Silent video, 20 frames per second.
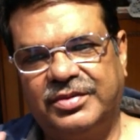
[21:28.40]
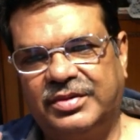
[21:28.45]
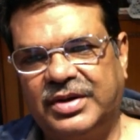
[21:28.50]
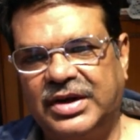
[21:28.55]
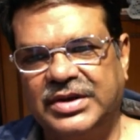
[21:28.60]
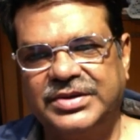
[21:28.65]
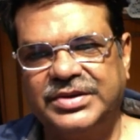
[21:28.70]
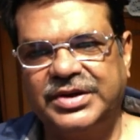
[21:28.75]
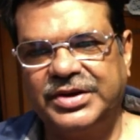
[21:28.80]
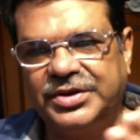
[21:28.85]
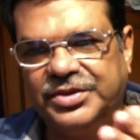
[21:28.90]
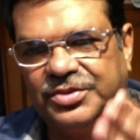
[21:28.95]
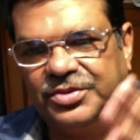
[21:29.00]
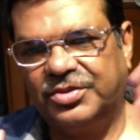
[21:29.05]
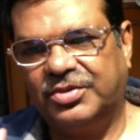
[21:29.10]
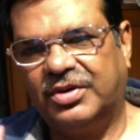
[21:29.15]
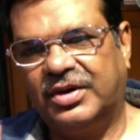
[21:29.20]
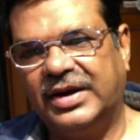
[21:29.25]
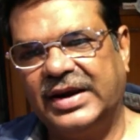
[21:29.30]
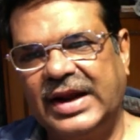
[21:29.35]
asking you to
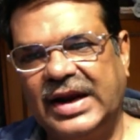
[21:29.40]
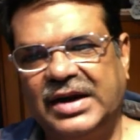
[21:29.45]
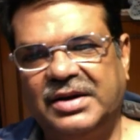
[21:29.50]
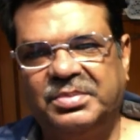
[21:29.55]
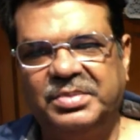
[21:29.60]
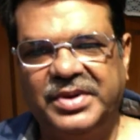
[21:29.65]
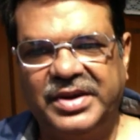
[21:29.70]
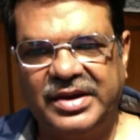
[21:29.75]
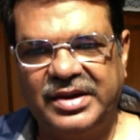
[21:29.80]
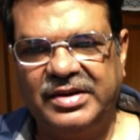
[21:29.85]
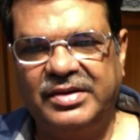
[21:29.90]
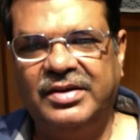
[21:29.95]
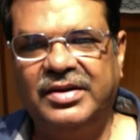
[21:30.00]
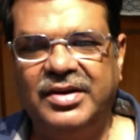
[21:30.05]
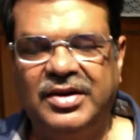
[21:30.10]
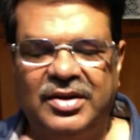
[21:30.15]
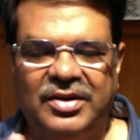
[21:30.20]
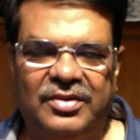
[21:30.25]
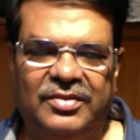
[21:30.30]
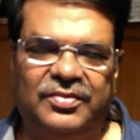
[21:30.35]
contact me
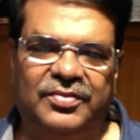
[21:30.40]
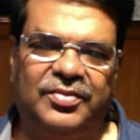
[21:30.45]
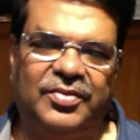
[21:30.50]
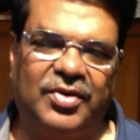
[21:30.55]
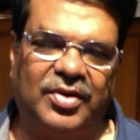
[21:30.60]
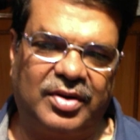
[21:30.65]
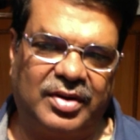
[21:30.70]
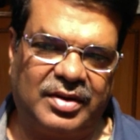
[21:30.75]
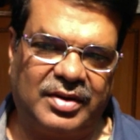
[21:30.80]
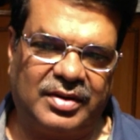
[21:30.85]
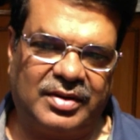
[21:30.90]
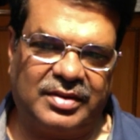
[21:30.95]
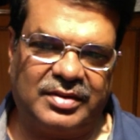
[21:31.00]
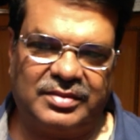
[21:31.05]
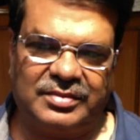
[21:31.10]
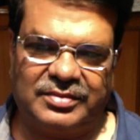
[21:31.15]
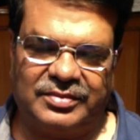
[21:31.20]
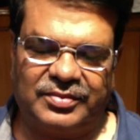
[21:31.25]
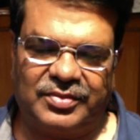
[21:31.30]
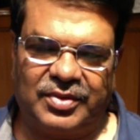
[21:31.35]

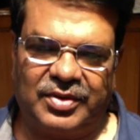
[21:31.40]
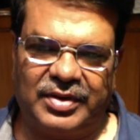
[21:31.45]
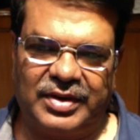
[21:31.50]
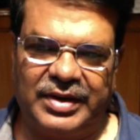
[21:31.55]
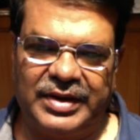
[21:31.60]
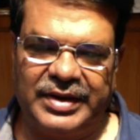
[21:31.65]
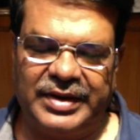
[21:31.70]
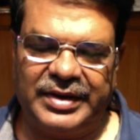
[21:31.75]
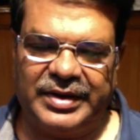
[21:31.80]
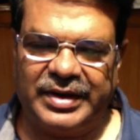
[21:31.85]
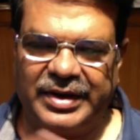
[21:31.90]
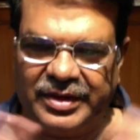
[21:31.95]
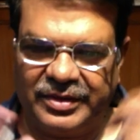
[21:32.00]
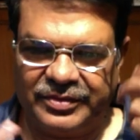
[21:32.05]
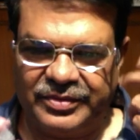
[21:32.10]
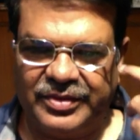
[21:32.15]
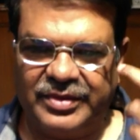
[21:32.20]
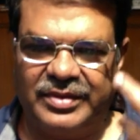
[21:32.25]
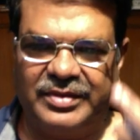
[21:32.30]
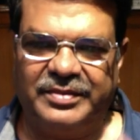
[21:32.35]
for any kind
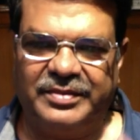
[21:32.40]
of